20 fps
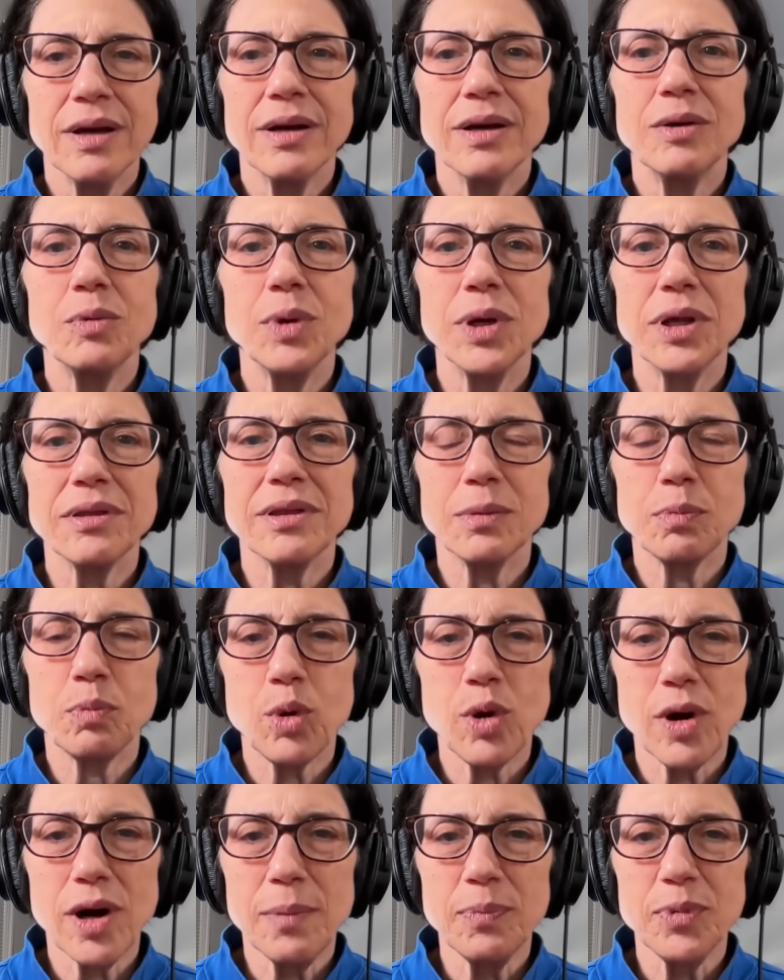with the
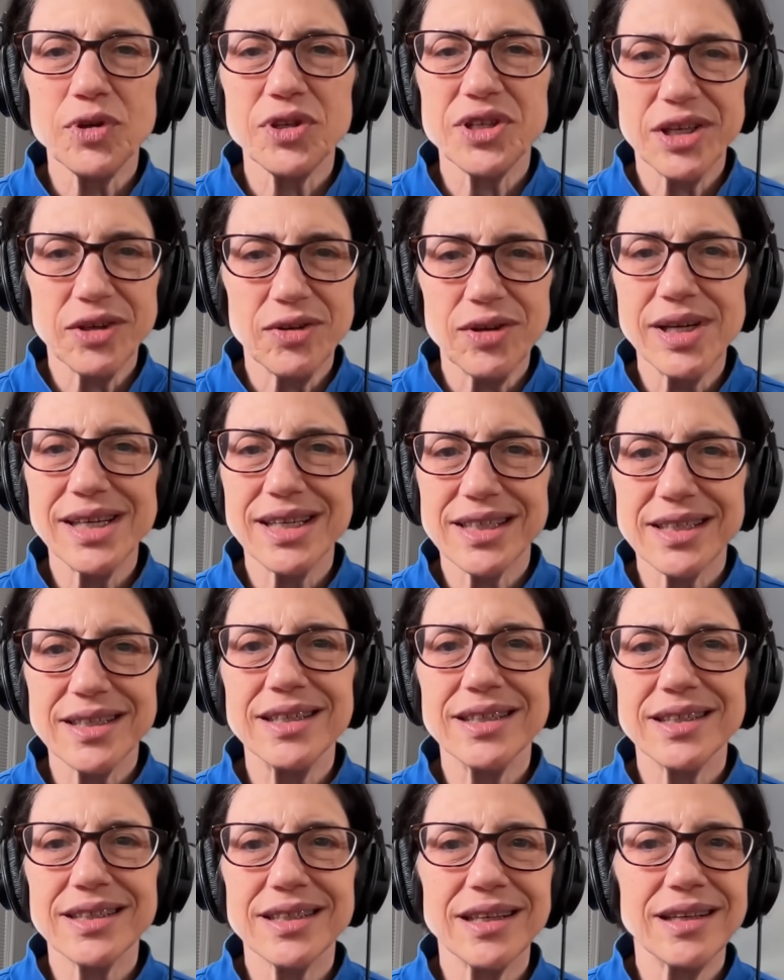proper
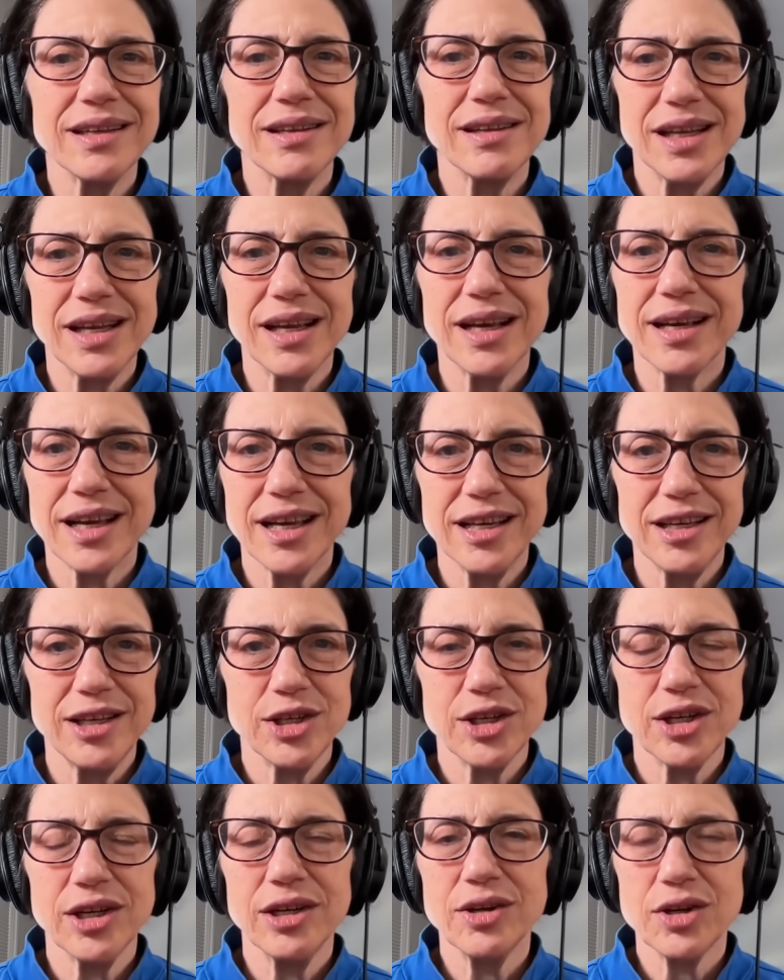seriousness the
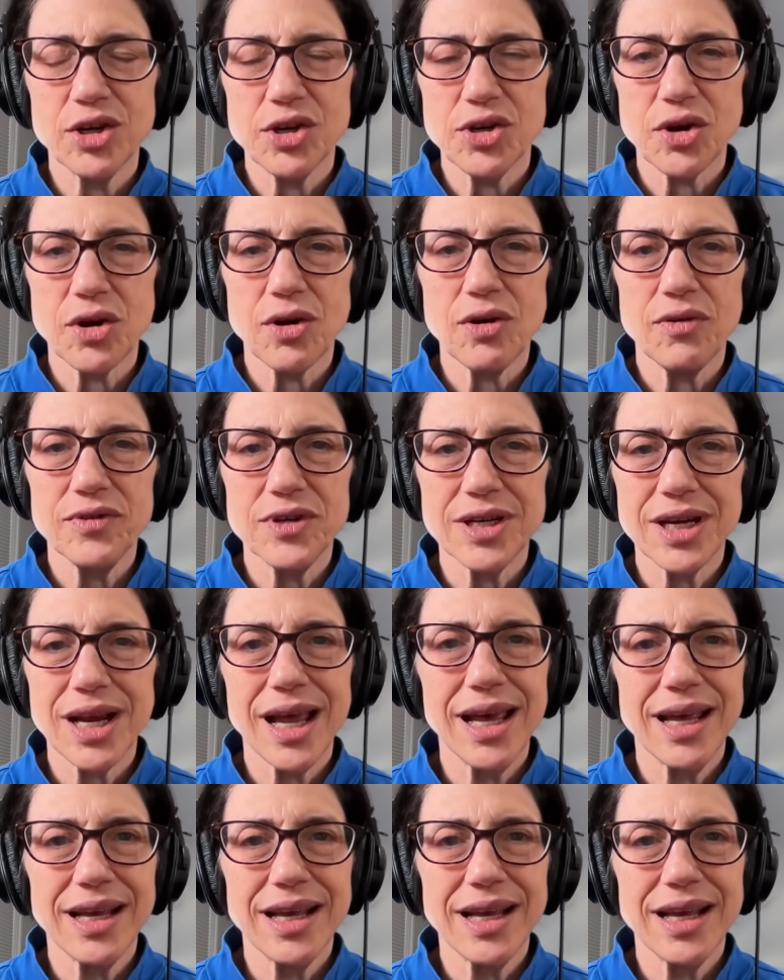occasion deserves.